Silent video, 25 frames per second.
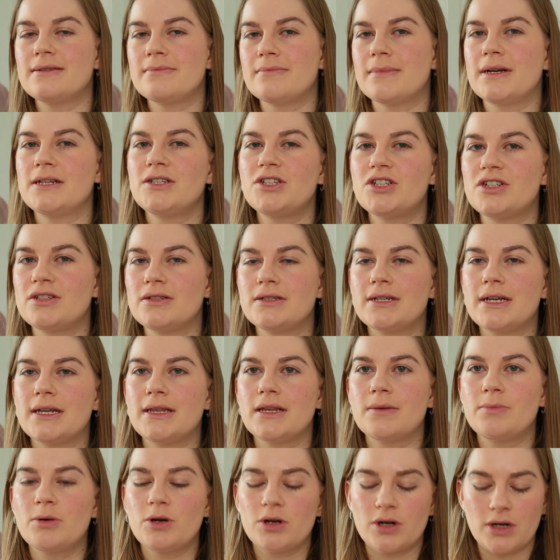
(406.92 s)
isn't mentioned
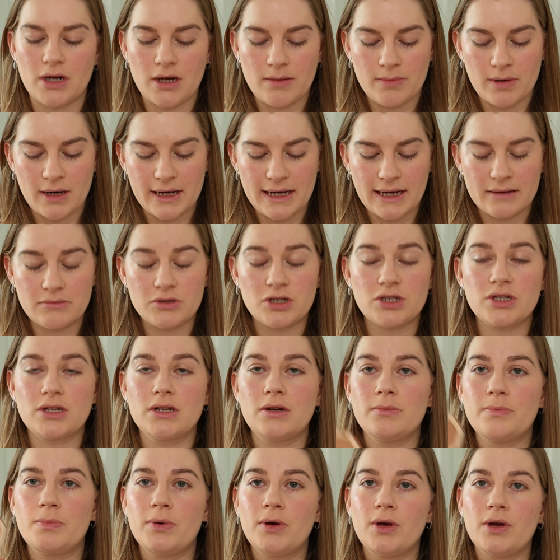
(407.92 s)
in the booklet, but I am just
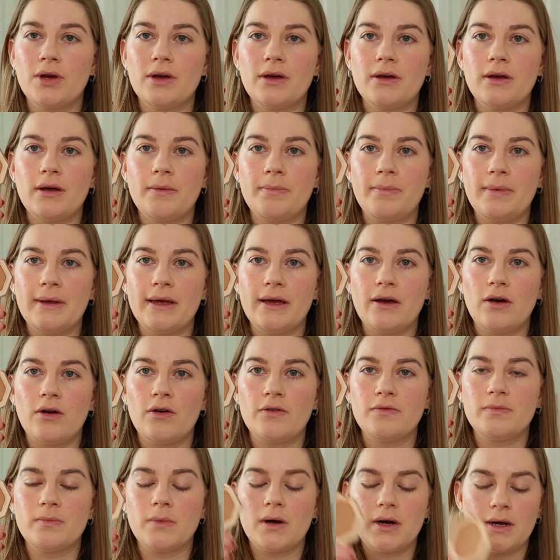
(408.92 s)
going to put a bit
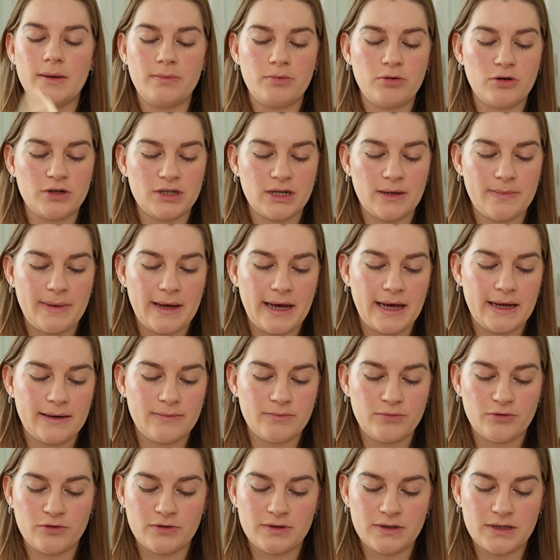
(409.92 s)
of my Project Pan
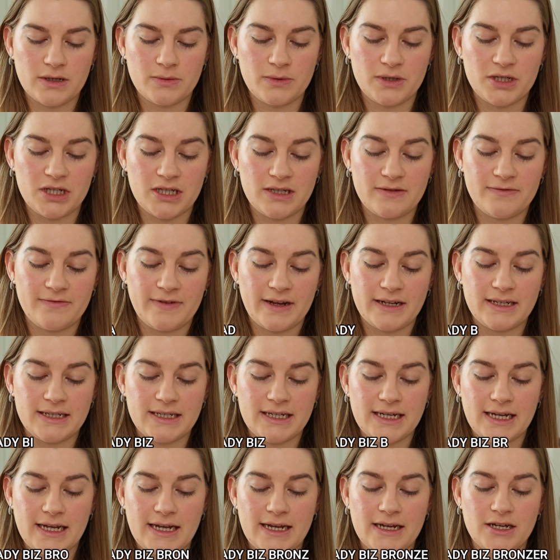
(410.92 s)
bronzer, which is
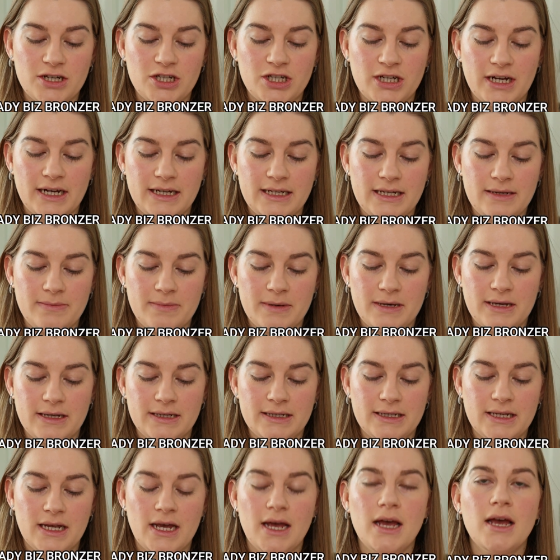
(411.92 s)
Fenty Shady
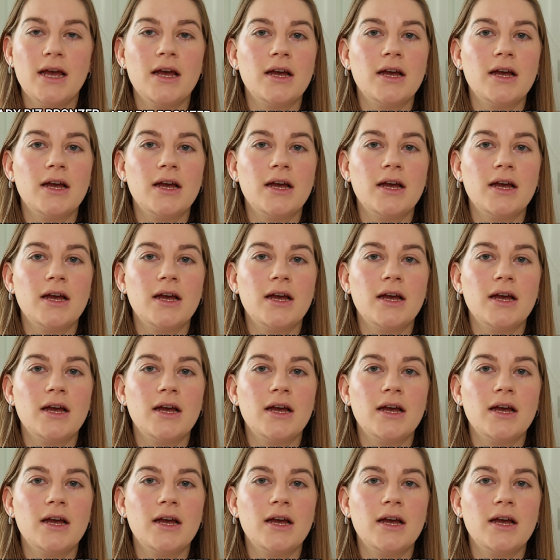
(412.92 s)
Biz.